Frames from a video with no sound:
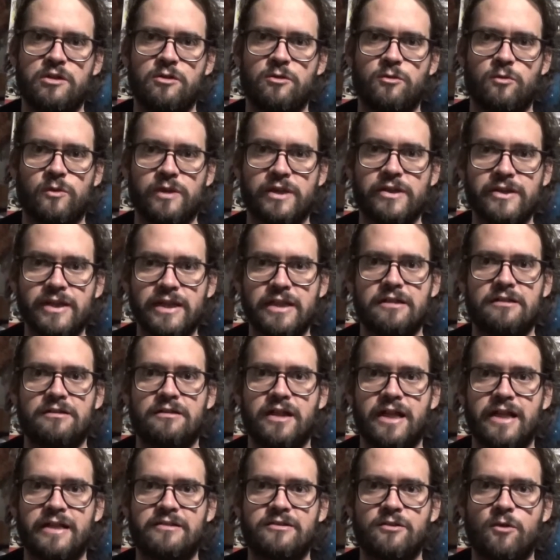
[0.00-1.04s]
really
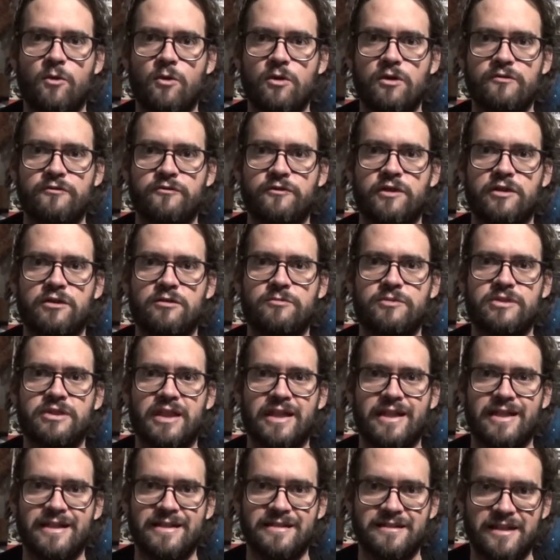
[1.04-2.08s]
collects horror films
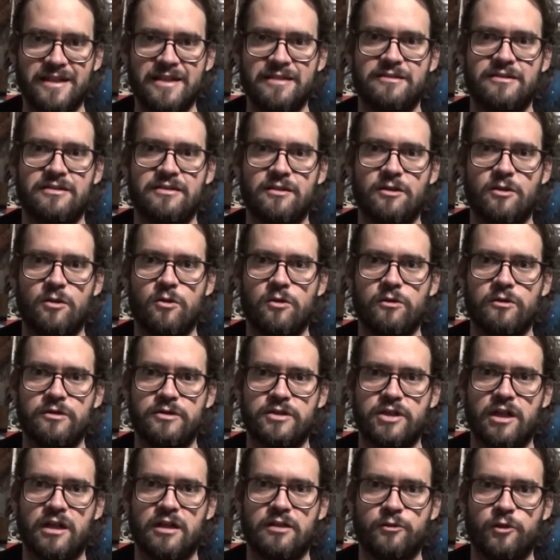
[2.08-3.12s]
and is into the horror
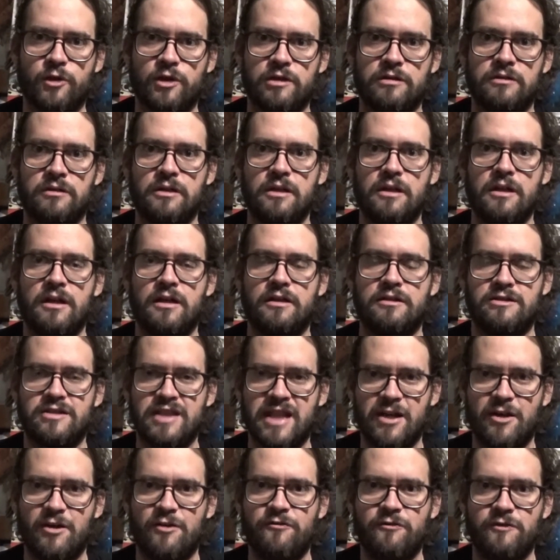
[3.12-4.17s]
genre,
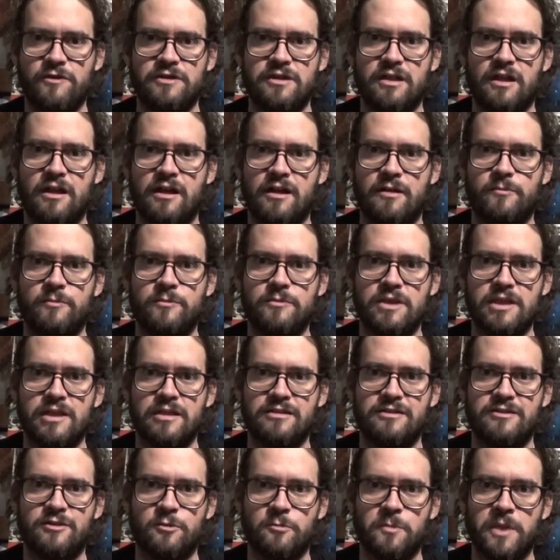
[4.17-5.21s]
Terror for Tom
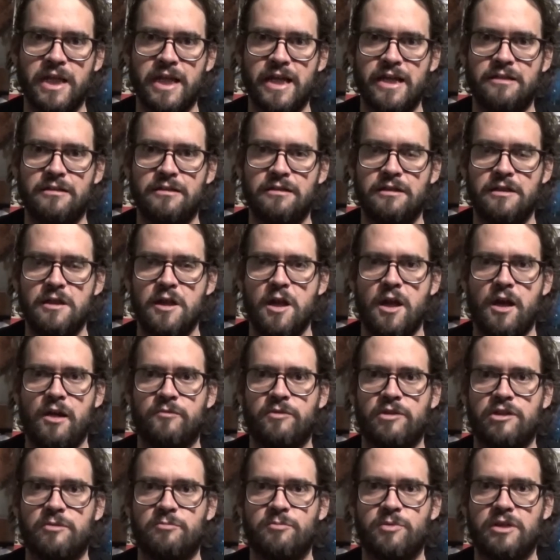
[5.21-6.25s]
is your man. I'm
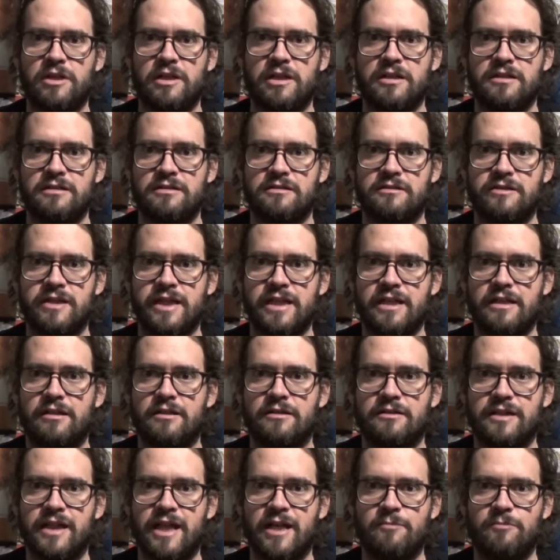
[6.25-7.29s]
going to put his
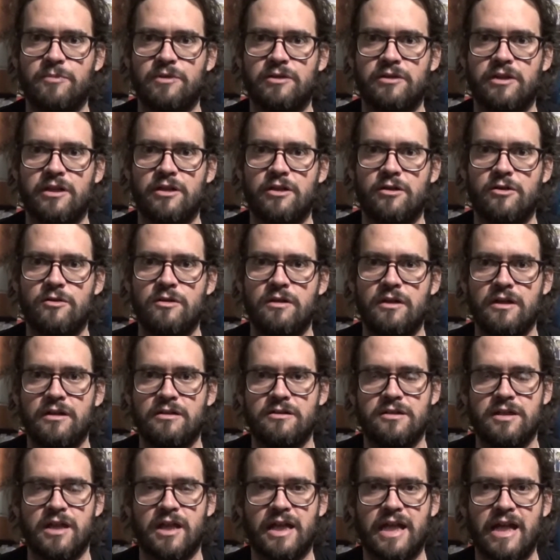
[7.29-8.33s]
link down below.
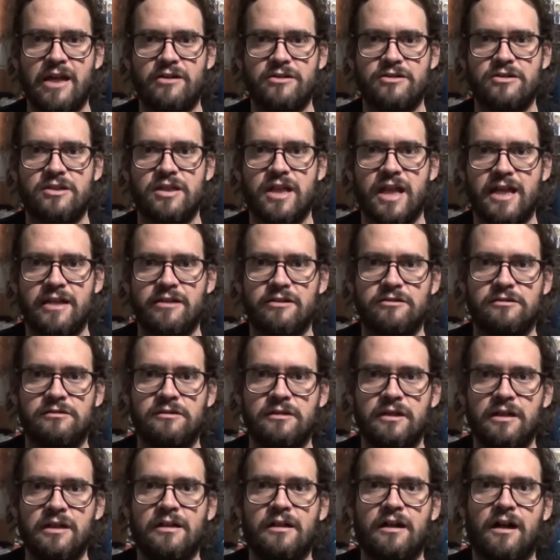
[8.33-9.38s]
Check out his channel.
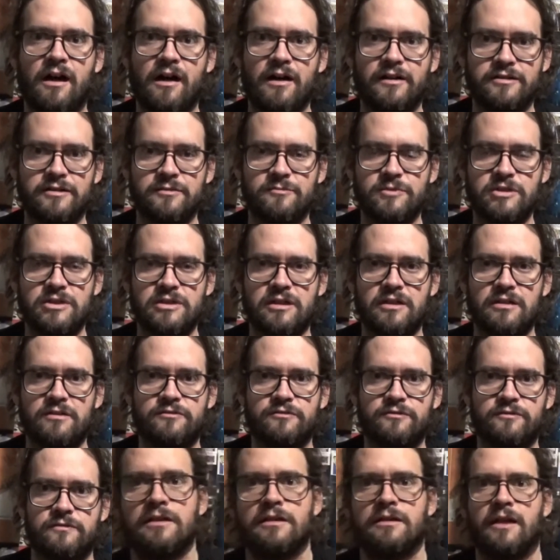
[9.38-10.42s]
Awesome
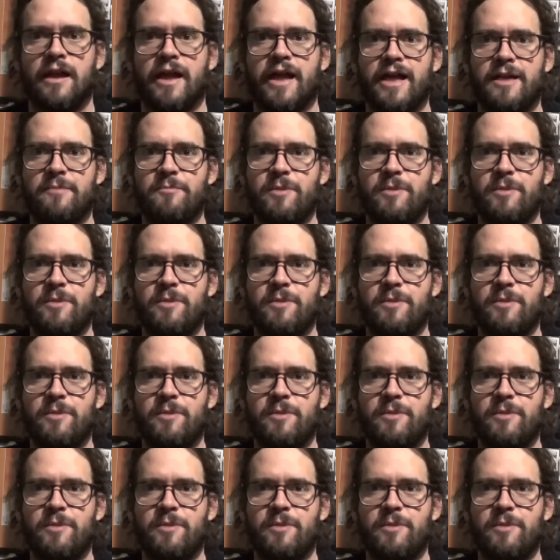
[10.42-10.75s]
stuff. And my